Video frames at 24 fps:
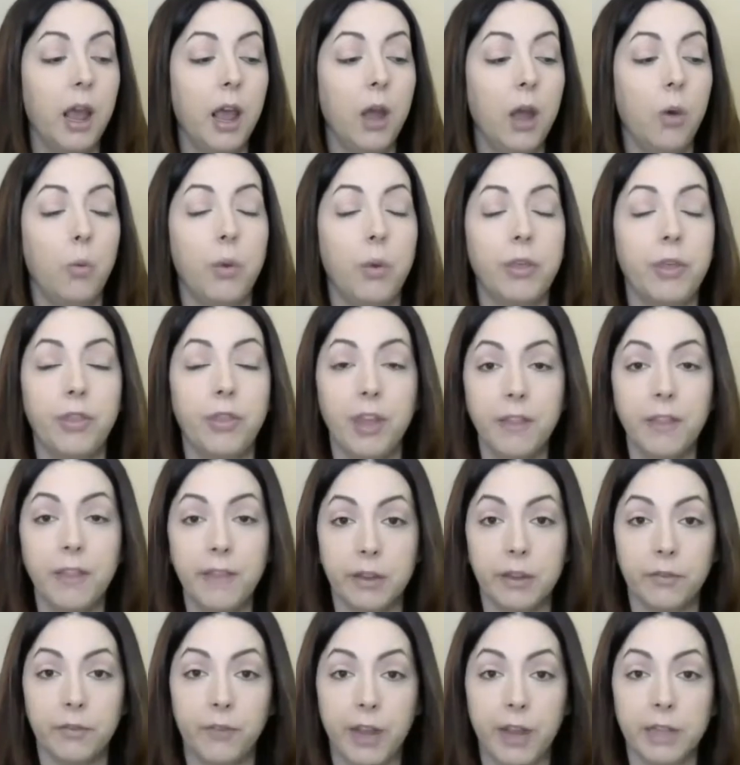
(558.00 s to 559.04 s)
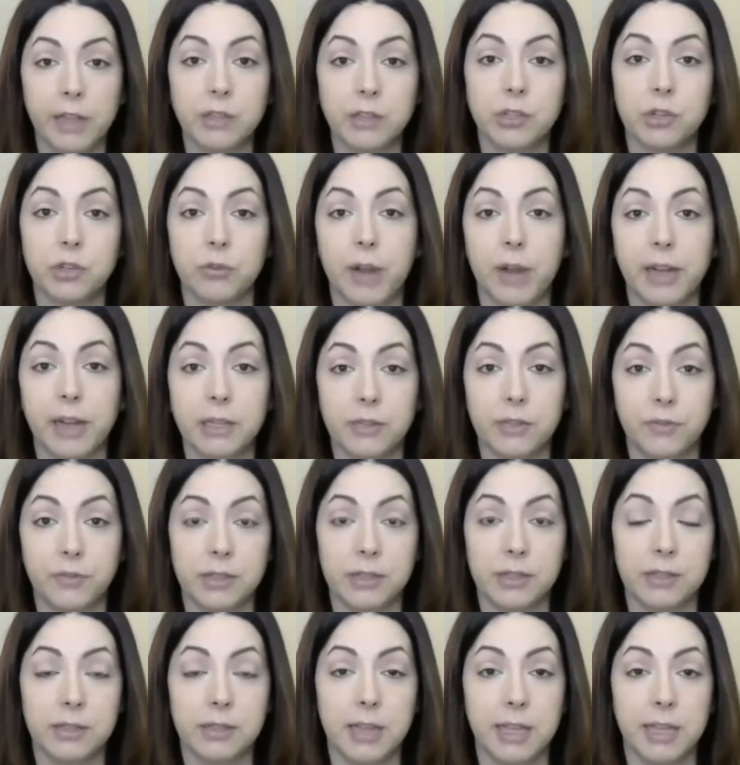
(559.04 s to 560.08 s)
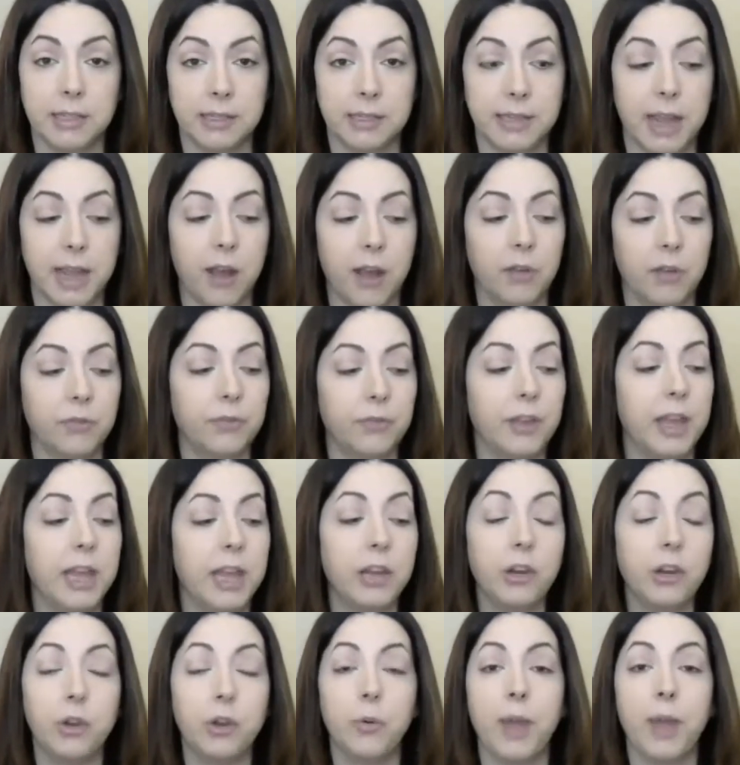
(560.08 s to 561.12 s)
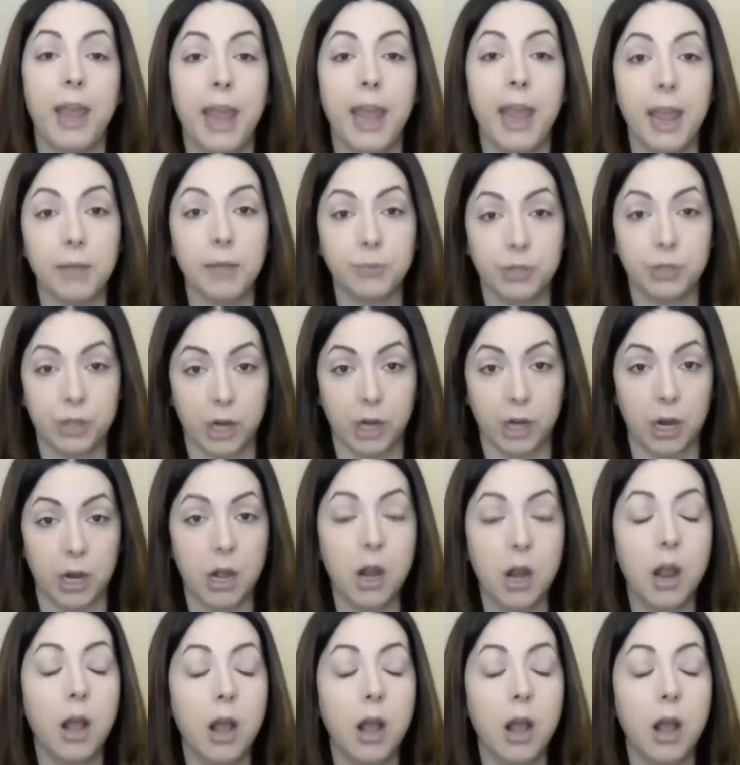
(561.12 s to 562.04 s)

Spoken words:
Within the advance directive itself, in New Hampshire,